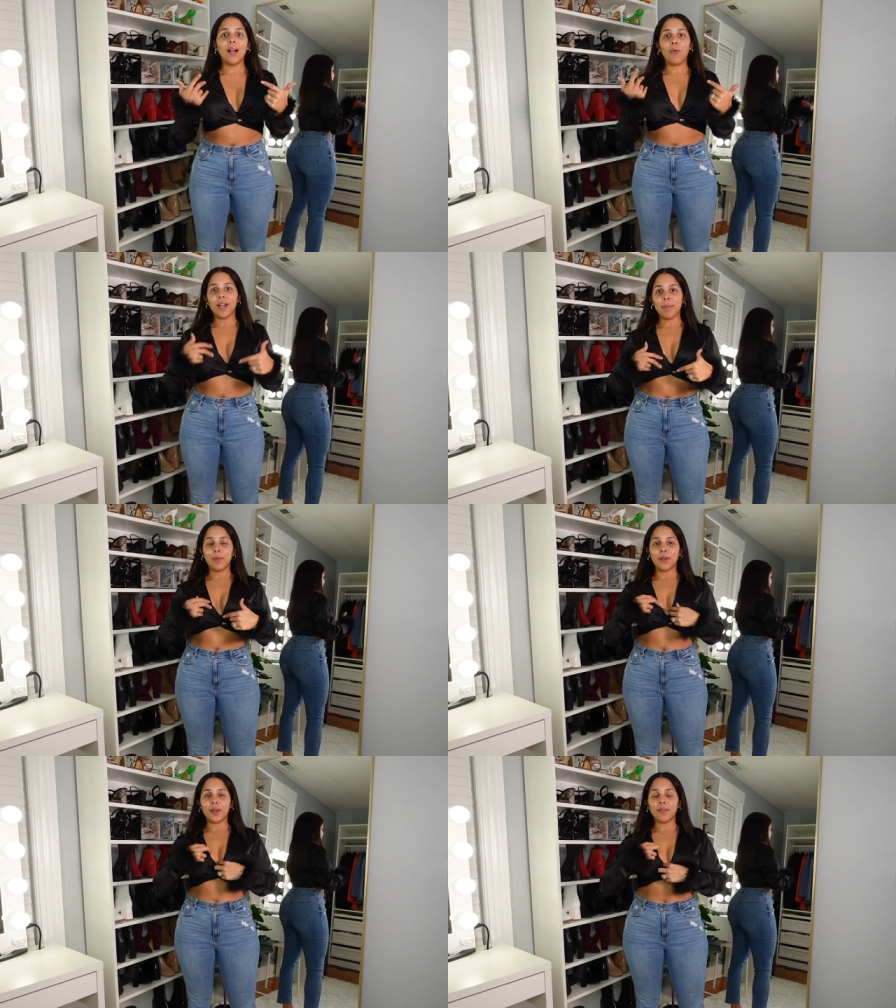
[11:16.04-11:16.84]
when I
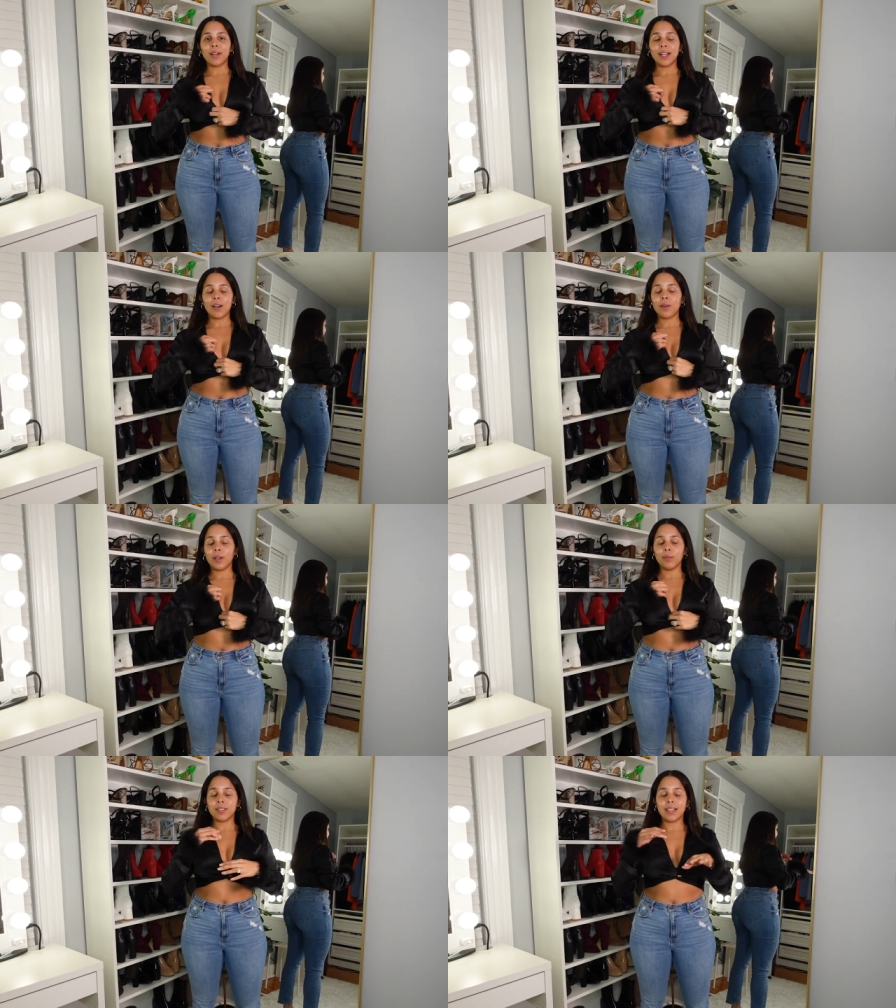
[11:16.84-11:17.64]
put it on right now
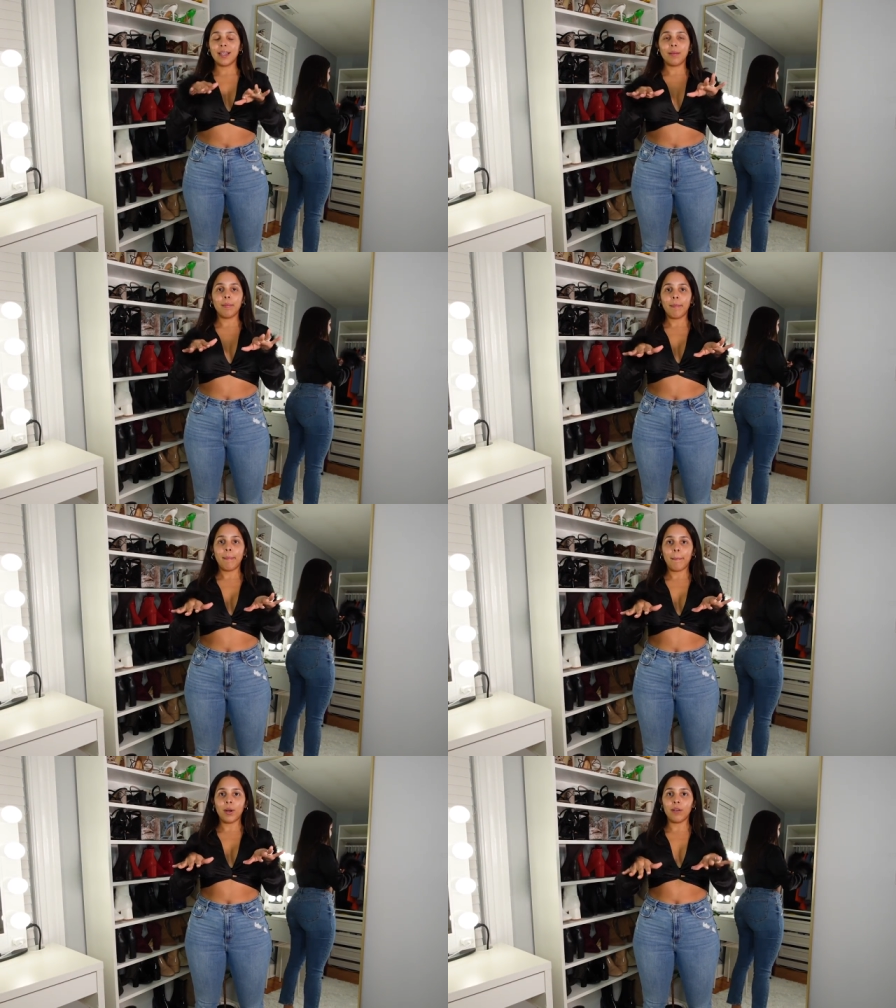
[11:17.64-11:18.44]
it was like
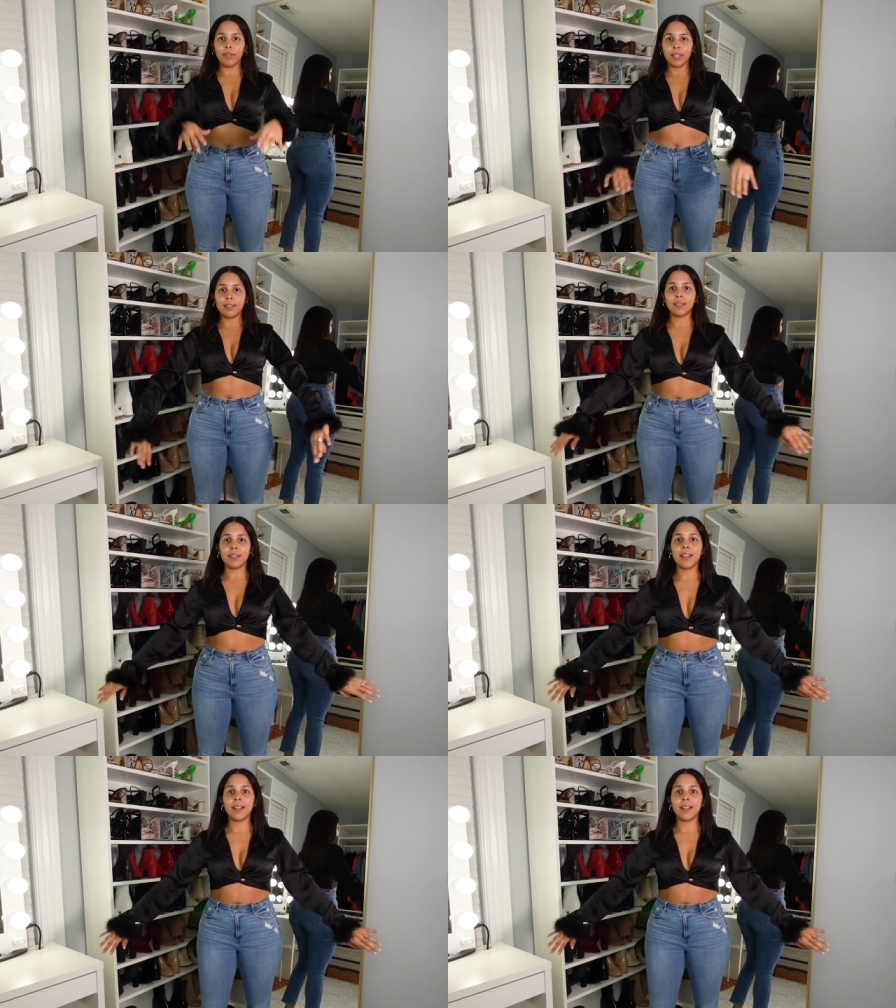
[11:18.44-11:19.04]
perfect